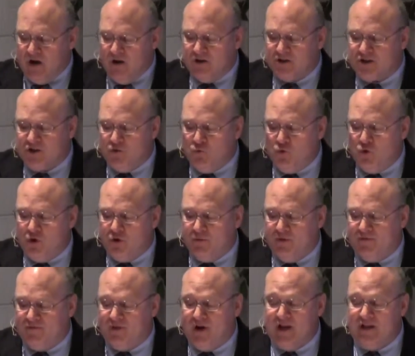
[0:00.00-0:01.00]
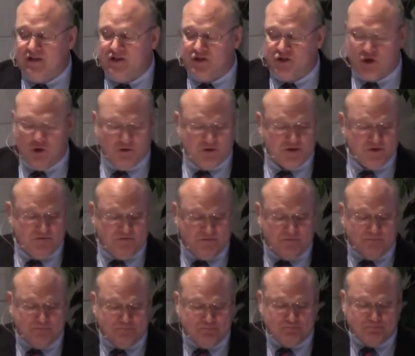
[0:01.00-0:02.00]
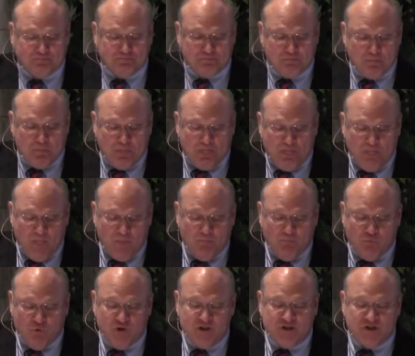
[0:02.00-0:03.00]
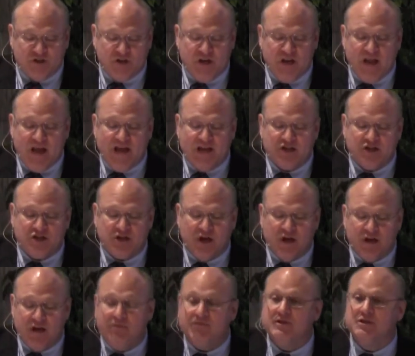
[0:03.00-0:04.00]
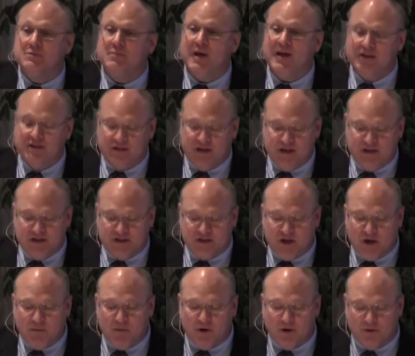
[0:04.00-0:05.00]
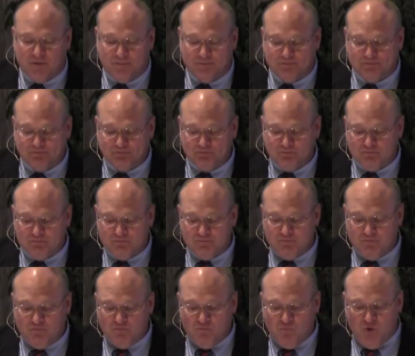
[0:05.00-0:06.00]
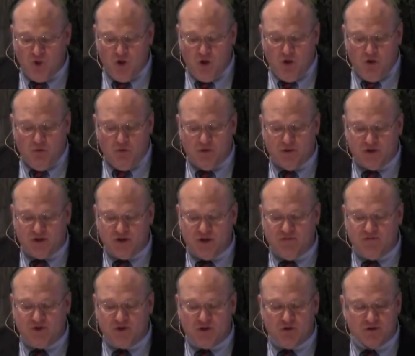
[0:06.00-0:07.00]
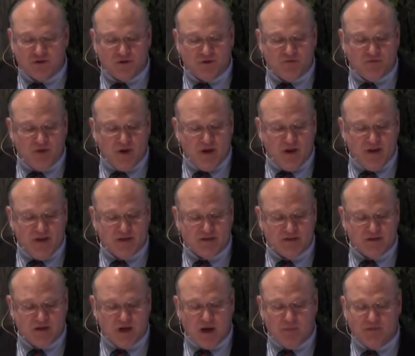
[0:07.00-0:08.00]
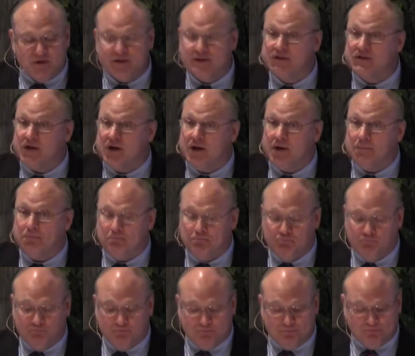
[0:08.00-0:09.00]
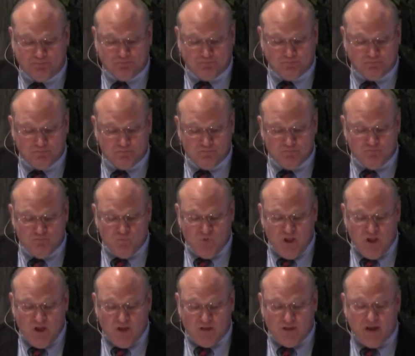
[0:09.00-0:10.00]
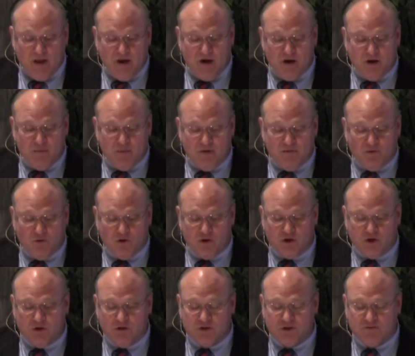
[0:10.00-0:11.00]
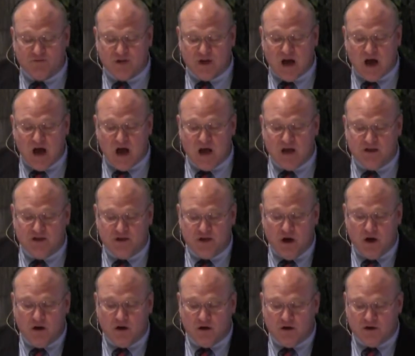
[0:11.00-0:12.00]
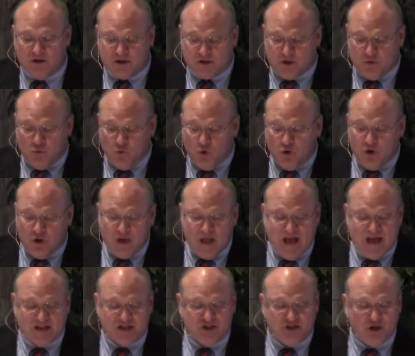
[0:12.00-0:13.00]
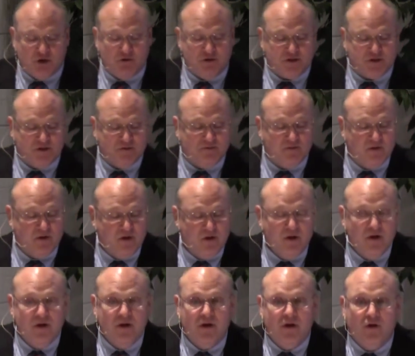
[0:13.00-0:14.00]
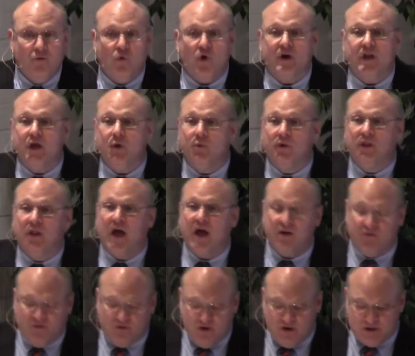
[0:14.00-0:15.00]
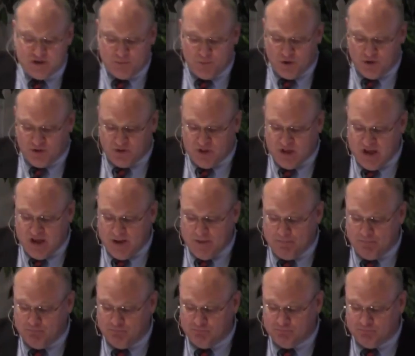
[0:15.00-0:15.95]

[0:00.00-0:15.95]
Erskine Wood befriends Joseph. And Wood's teenage son even spends a summer with Chief Joseph and his adopted son. Later, before Joseph dies, young Erskine Wood asks Joseph what he would like for his birthday.